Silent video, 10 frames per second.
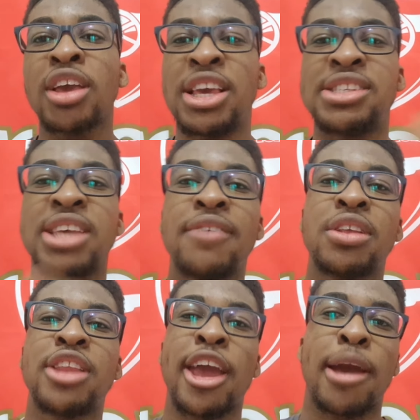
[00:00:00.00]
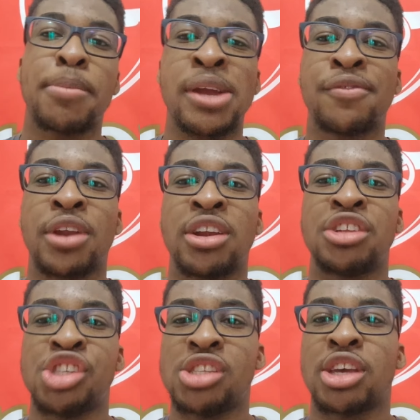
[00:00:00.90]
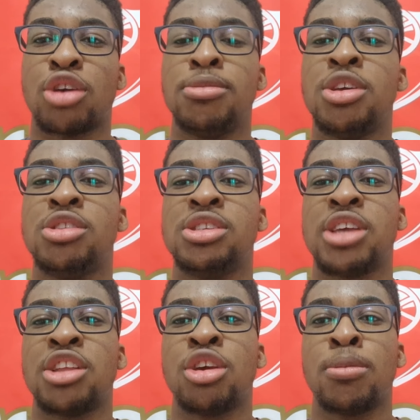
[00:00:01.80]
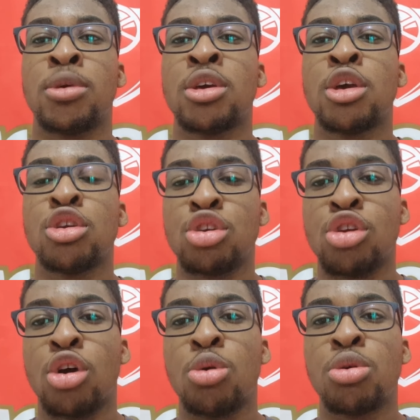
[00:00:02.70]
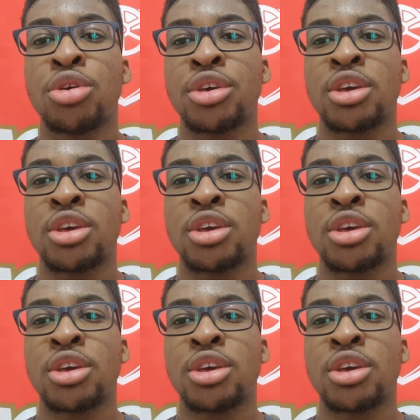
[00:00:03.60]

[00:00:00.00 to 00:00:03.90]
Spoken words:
He saved the day at Brentford at the GTEC Community Stadium, you know.